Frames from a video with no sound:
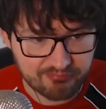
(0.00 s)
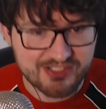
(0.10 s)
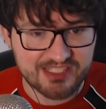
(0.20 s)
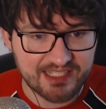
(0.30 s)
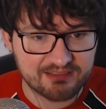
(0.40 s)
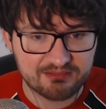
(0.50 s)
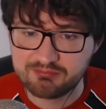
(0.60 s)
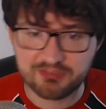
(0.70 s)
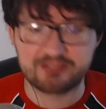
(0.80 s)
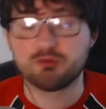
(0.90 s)
this guy,
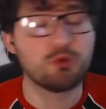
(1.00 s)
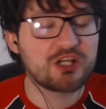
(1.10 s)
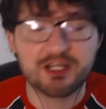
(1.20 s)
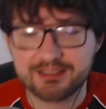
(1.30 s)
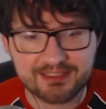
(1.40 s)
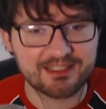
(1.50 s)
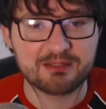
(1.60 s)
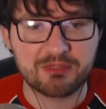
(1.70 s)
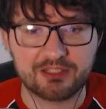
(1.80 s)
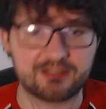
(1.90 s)
like if you work hard like
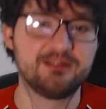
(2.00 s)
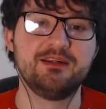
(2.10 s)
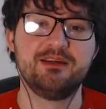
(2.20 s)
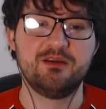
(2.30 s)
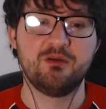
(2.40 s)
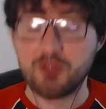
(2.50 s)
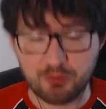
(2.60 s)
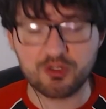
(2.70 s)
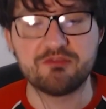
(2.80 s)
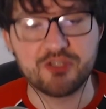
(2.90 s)
Lennon Miller, we
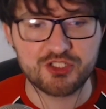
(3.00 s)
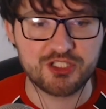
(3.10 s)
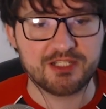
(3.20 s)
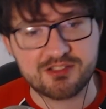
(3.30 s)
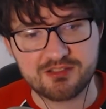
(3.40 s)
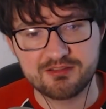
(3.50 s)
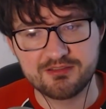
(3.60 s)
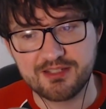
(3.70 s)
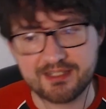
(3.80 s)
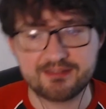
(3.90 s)
will give you a chance.
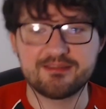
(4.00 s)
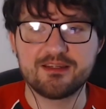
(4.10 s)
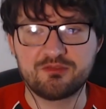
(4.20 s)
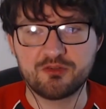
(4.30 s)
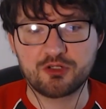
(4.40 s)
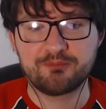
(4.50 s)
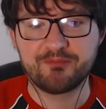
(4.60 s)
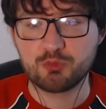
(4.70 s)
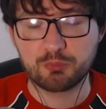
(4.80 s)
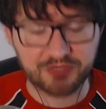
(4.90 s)
And therefore,
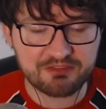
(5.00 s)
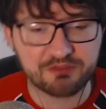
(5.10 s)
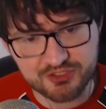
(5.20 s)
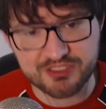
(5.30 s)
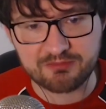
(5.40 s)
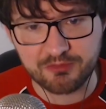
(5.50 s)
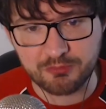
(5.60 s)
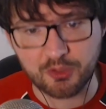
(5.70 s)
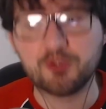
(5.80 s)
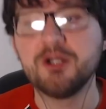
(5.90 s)
you will play first team
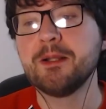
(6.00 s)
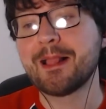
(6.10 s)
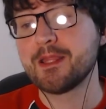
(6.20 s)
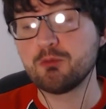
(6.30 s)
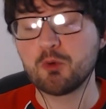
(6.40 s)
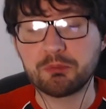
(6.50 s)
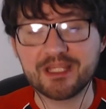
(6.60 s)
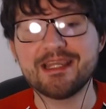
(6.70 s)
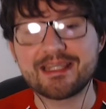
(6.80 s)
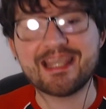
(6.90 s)
football. You will
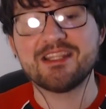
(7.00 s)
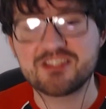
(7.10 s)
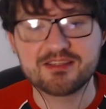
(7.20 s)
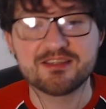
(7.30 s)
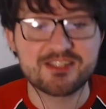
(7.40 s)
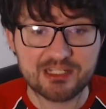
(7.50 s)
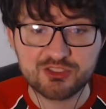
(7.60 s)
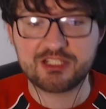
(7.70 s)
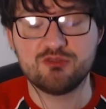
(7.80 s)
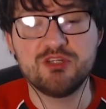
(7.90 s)
play against
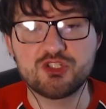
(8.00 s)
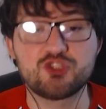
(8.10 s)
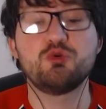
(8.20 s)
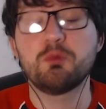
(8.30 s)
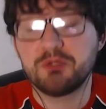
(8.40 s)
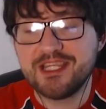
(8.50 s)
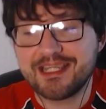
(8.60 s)
Celtic and Rangers. You will play